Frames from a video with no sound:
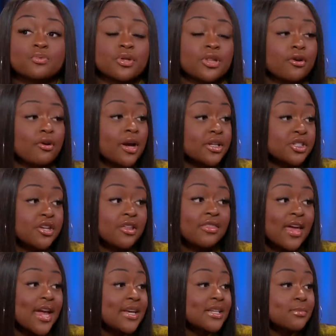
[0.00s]
really great. She
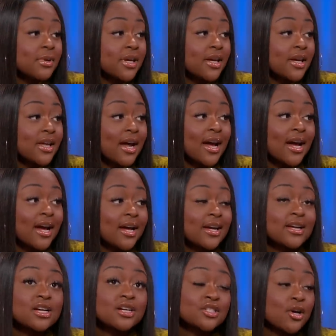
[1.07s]
thanked me and I
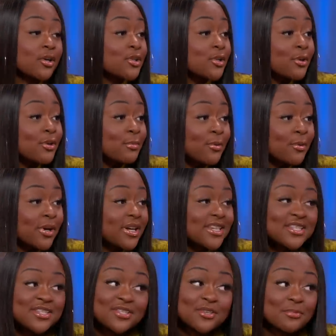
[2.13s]
talked to the little boy.
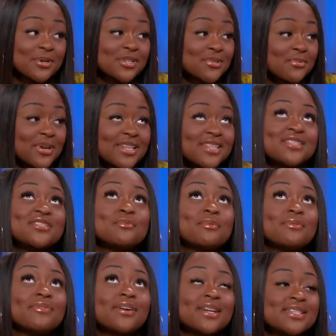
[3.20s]
He's super sweet,
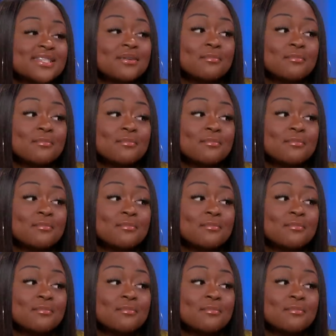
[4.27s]
super fun. He's an